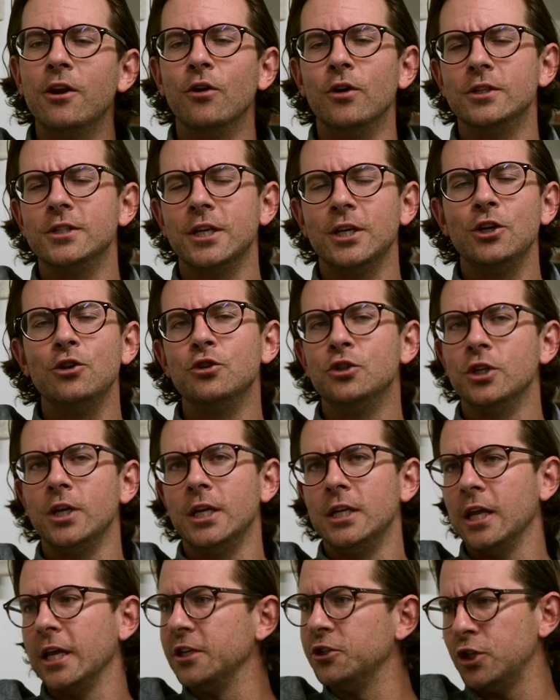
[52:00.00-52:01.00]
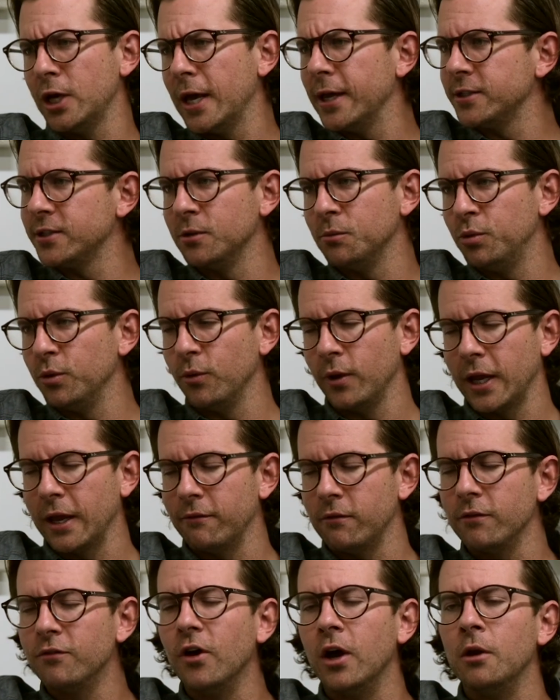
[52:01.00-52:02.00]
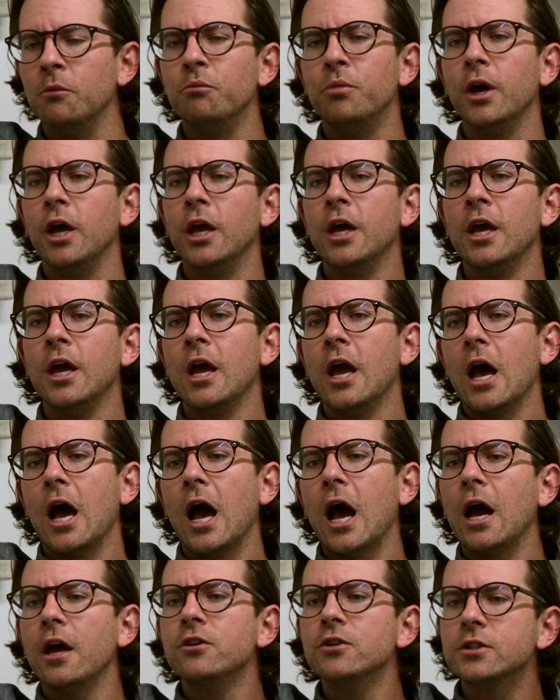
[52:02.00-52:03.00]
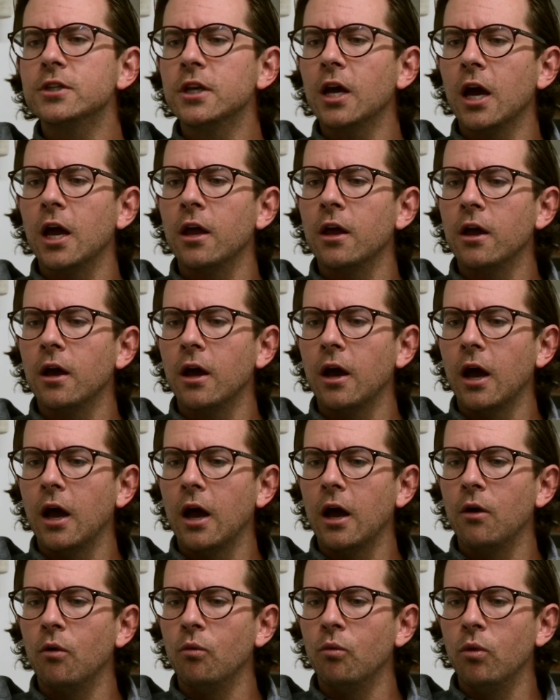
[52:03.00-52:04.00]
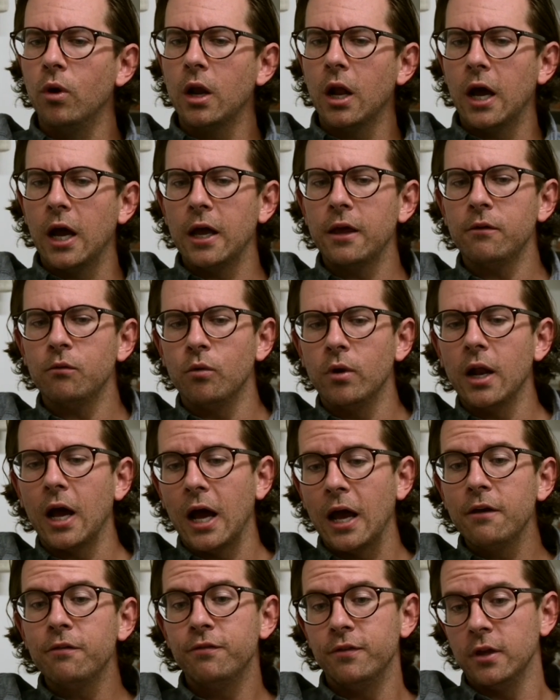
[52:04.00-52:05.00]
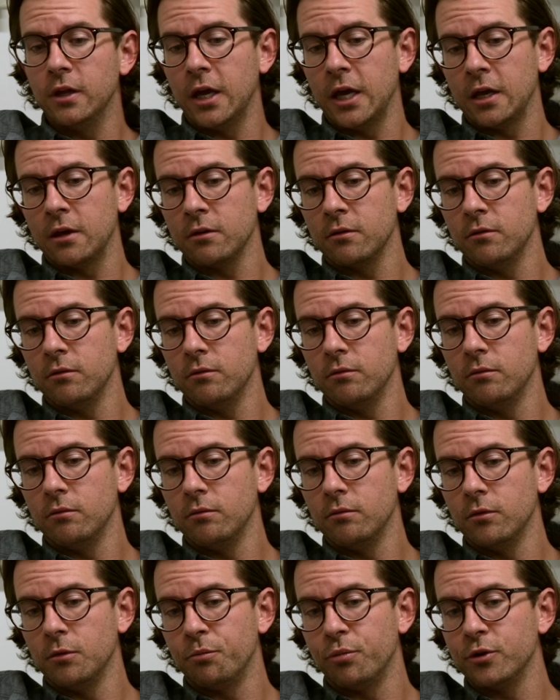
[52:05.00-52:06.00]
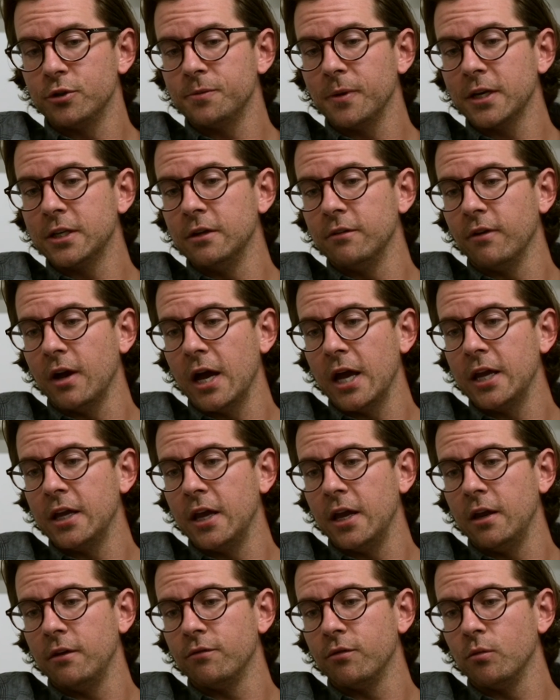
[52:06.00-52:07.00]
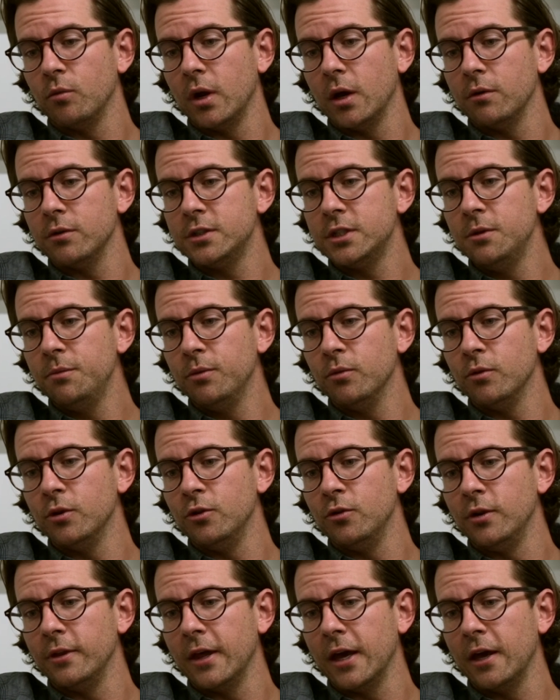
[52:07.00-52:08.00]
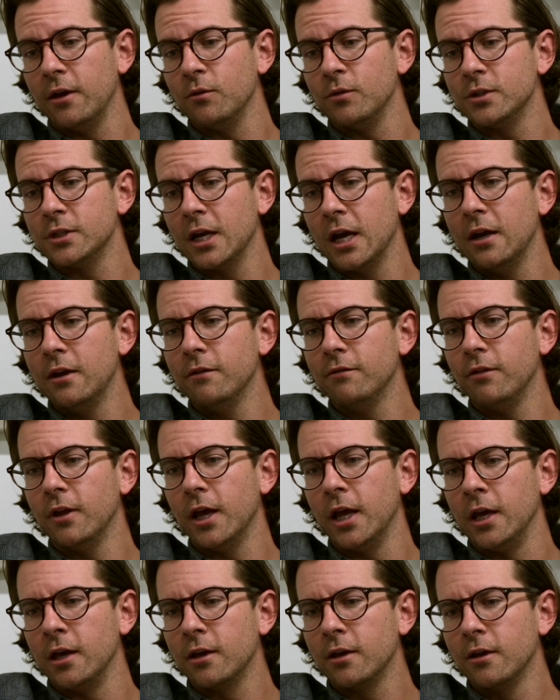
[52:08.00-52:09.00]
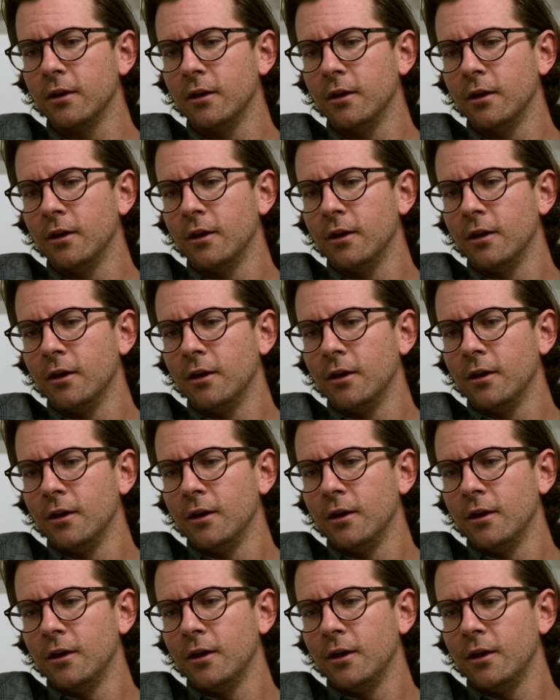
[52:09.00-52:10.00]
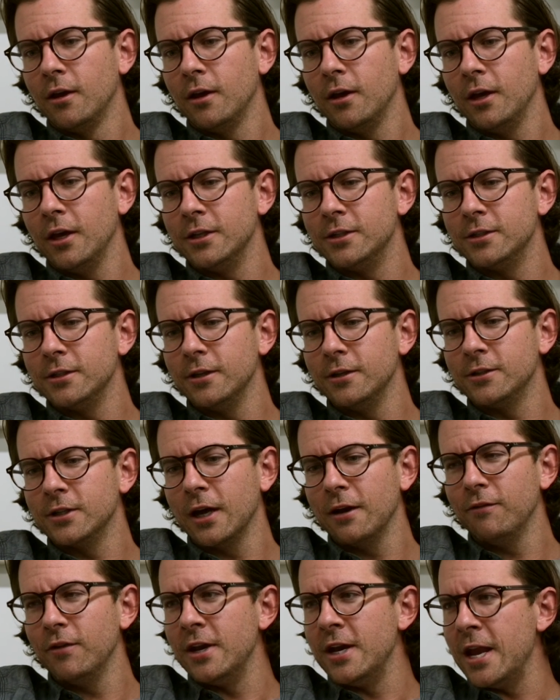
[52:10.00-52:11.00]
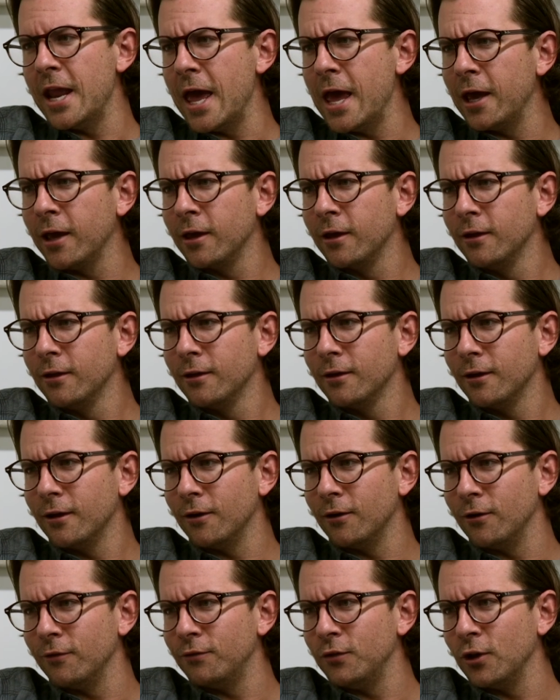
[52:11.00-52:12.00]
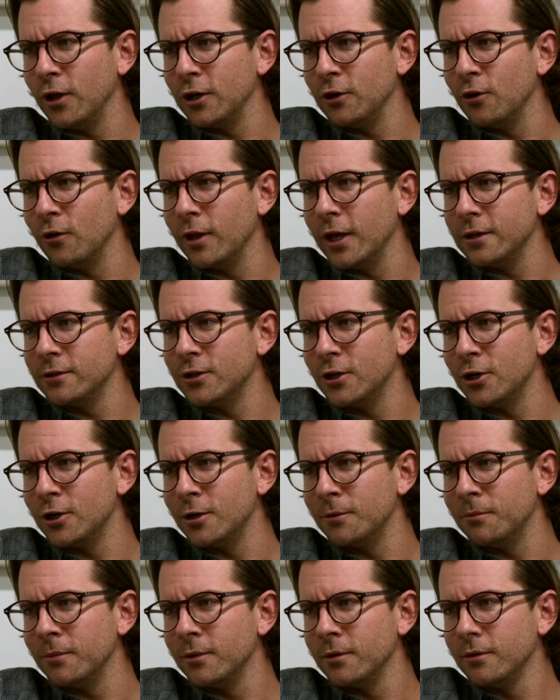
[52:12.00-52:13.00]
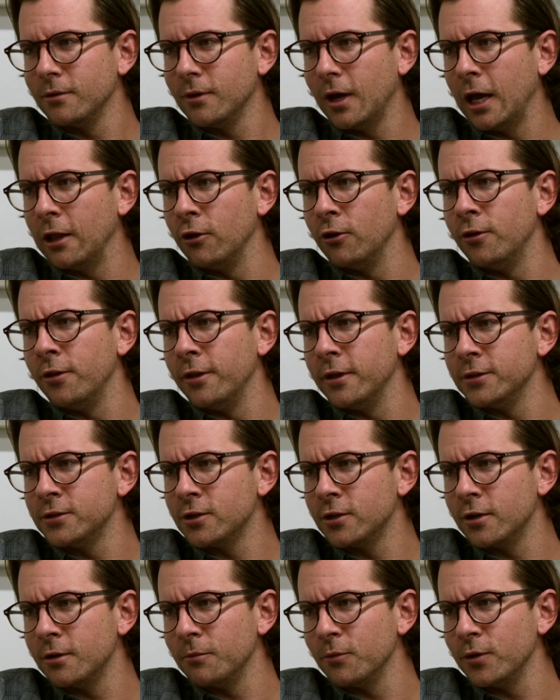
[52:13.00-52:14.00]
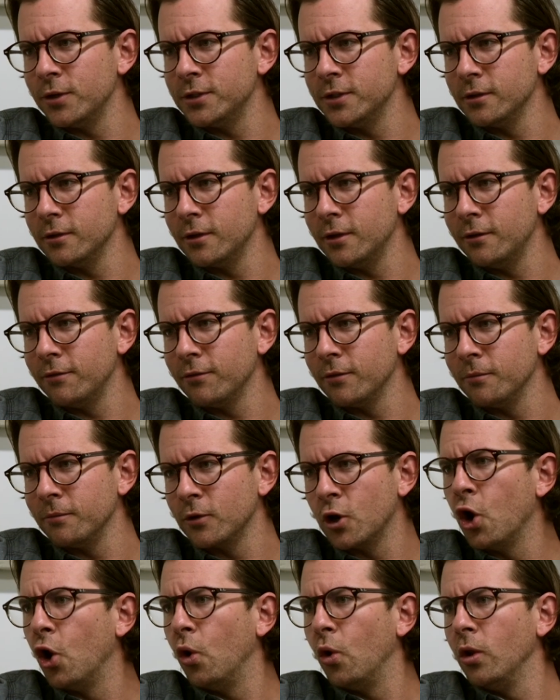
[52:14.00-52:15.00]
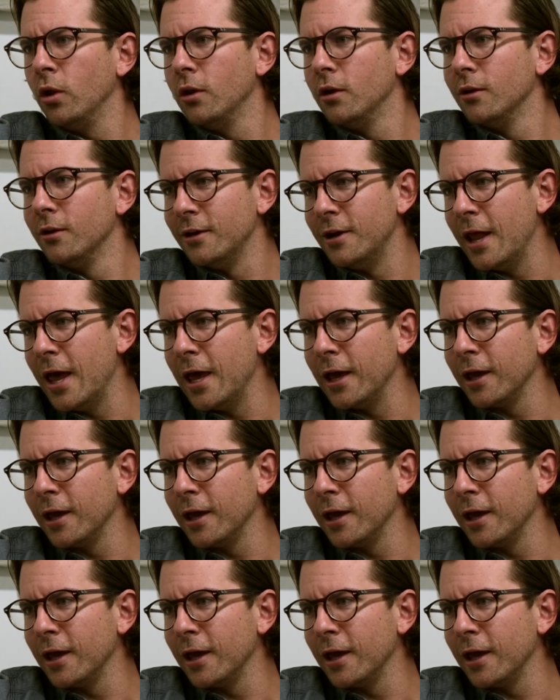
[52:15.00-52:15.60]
it's like usually in like jest and people like having fun, but I just got what I feel like the perspective I gained from when I would see people doing that, it was kind of like it's kind of a neg. I don't know if you like know that term. I learned this term recently from Cole. Neg.